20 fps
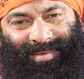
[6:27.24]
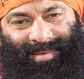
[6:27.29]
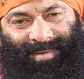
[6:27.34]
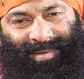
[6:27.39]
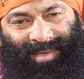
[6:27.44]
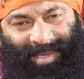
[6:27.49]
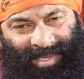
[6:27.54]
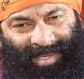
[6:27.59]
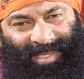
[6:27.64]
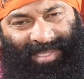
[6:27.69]

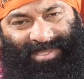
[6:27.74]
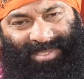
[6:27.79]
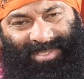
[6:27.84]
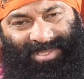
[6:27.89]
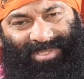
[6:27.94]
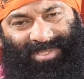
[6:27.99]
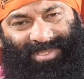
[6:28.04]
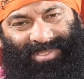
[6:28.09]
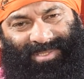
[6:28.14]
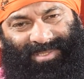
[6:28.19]

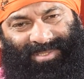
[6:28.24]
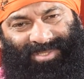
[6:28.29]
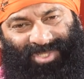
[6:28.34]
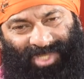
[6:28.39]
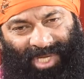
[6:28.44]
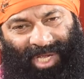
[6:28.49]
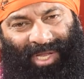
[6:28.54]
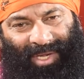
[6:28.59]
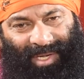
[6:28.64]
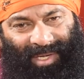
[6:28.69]
Leaders
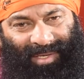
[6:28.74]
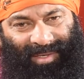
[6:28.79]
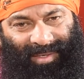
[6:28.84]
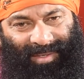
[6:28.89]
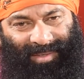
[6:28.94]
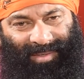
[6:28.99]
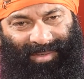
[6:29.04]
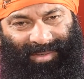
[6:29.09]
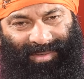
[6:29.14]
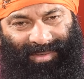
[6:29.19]
chair.
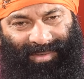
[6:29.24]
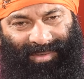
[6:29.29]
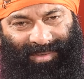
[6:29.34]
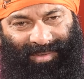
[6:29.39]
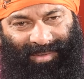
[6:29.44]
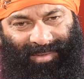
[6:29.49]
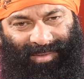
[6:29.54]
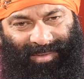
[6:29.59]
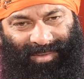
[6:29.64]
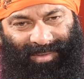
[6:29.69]

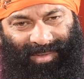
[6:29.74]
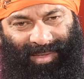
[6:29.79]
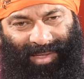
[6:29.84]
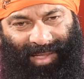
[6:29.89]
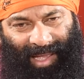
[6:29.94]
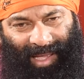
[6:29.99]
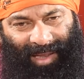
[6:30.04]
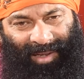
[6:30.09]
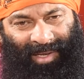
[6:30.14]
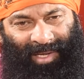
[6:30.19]

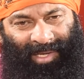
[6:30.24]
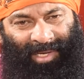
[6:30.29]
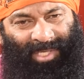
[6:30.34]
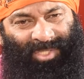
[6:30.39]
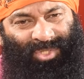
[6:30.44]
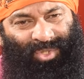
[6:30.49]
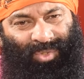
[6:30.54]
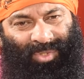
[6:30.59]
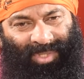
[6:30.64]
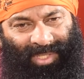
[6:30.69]
A leader
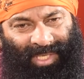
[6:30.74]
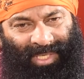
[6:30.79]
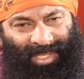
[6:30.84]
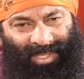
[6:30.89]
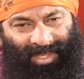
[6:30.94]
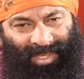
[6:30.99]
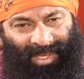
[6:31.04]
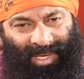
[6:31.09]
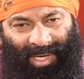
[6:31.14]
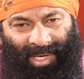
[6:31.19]
should
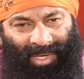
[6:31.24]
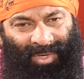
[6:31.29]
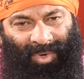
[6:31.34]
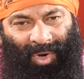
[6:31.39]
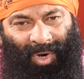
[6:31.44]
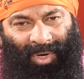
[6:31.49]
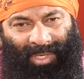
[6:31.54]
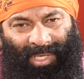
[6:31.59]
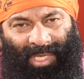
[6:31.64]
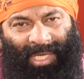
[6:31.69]
lead,
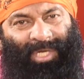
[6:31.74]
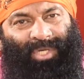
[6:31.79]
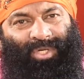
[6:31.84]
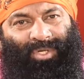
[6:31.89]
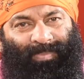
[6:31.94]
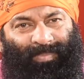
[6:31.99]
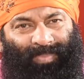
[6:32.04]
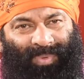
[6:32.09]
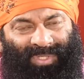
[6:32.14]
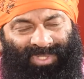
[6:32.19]
not yield
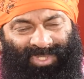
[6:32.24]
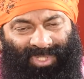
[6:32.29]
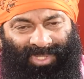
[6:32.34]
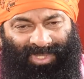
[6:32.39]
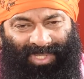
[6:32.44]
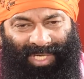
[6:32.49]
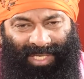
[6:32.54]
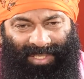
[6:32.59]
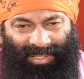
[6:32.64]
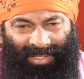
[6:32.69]
to
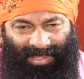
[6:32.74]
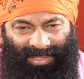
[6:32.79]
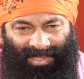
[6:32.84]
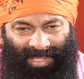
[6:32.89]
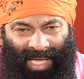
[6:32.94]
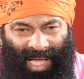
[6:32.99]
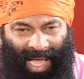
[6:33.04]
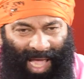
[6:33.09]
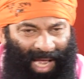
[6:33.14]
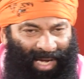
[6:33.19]
pressure tactics
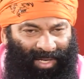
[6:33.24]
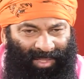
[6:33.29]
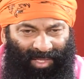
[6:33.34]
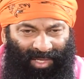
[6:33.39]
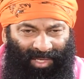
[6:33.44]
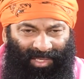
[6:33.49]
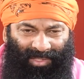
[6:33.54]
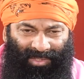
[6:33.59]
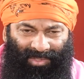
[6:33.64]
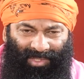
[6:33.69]
and
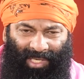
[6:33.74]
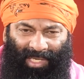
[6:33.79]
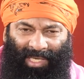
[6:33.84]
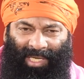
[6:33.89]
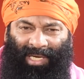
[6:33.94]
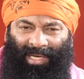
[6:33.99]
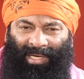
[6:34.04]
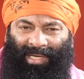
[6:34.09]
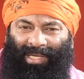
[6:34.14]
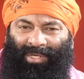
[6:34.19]
the, the
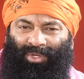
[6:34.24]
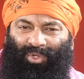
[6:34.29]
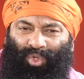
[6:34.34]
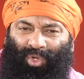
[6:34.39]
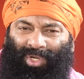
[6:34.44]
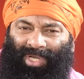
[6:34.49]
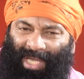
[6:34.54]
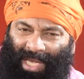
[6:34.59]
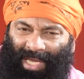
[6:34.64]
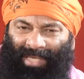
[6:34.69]
yielding to
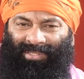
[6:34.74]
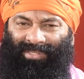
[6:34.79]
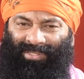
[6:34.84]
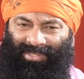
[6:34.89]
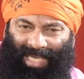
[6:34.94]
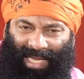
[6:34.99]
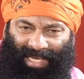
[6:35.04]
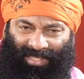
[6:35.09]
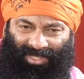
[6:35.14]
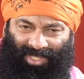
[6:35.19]
hate
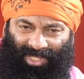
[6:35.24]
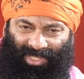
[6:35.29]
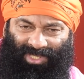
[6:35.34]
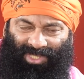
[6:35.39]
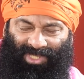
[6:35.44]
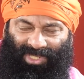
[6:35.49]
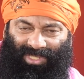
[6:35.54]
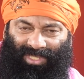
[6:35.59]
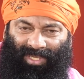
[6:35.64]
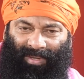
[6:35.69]

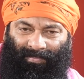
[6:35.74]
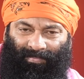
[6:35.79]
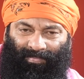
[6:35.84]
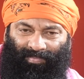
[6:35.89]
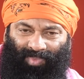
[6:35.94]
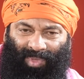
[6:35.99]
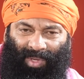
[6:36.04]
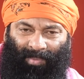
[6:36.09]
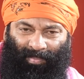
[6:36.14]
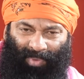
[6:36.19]
tactics,
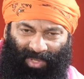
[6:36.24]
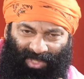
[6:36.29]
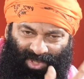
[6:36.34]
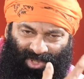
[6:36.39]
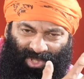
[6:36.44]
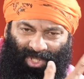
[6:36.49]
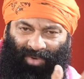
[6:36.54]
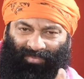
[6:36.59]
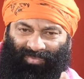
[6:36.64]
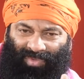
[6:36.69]

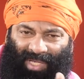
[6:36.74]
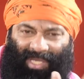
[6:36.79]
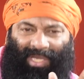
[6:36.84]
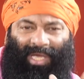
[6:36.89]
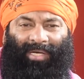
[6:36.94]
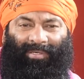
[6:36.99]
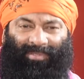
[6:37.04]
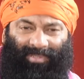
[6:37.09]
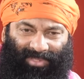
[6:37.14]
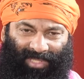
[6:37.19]
pressure of the
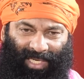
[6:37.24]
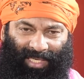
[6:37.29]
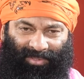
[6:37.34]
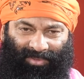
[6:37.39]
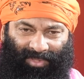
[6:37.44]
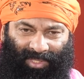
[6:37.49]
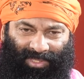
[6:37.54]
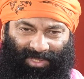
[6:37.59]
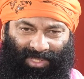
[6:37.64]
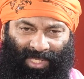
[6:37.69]
hate
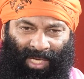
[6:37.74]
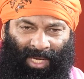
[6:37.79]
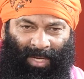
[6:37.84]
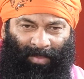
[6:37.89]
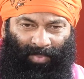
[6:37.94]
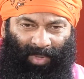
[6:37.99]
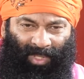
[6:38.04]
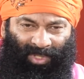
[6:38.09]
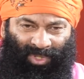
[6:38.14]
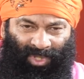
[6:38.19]
tactics,
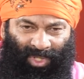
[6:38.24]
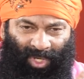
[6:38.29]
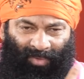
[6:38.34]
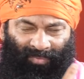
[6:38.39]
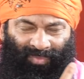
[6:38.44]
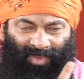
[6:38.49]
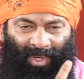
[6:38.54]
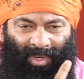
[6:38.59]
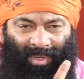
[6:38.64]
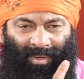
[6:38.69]
pressure
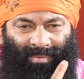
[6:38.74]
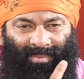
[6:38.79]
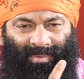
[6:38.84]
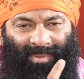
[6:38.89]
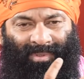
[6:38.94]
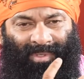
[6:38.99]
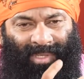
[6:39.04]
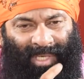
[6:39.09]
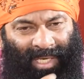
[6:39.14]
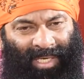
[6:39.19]
of
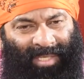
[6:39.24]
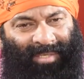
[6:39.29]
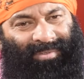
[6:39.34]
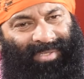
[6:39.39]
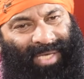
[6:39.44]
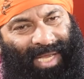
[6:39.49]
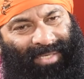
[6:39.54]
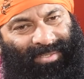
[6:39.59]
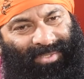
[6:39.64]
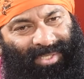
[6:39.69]
the greed
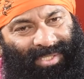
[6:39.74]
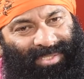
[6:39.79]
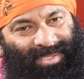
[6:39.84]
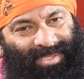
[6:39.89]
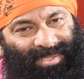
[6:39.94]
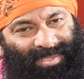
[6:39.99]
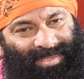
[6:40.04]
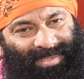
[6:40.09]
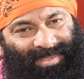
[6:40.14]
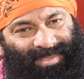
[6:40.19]

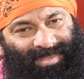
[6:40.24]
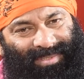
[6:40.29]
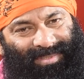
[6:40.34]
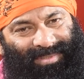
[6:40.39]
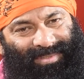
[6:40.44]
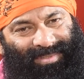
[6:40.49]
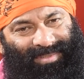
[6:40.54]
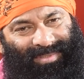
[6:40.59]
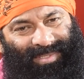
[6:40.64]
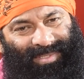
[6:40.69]
tactics,
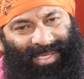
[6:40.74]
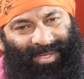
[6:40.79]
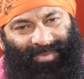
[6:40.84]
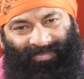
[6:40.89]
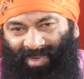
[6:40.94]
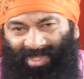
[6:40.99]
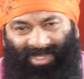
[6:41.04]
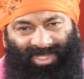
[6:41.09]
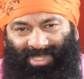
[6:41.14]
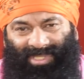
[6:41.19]

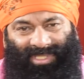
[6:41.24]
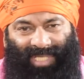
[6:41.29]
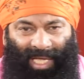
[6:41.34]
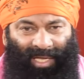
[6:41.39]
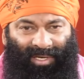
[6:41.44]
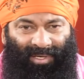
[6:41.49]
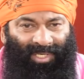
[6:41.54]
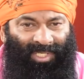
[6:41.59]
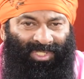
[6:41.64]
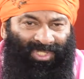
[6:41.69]
which
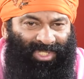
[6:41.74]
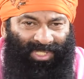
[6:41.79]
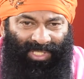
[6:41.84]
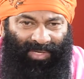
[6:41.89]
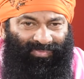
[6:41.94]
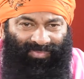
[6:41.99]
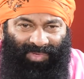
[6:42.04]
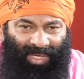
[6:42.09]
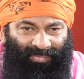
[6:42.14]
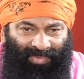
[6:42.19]
their religion
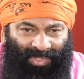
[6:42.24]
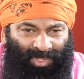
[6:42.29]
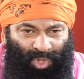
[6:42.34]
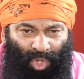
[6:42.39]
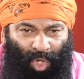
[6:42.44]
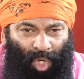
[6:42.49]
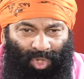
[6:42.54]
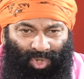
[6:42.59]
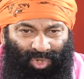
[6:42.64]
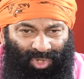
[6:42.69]
have never
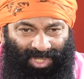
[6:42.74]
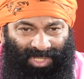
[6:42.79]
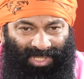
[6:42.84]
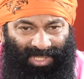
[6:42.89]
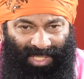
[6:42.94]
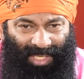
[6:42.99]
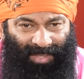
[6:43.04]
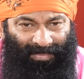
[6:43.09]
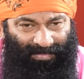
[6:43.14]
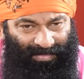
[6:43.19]
taught
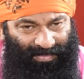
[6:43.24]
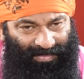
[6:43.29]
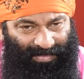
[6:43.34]
them.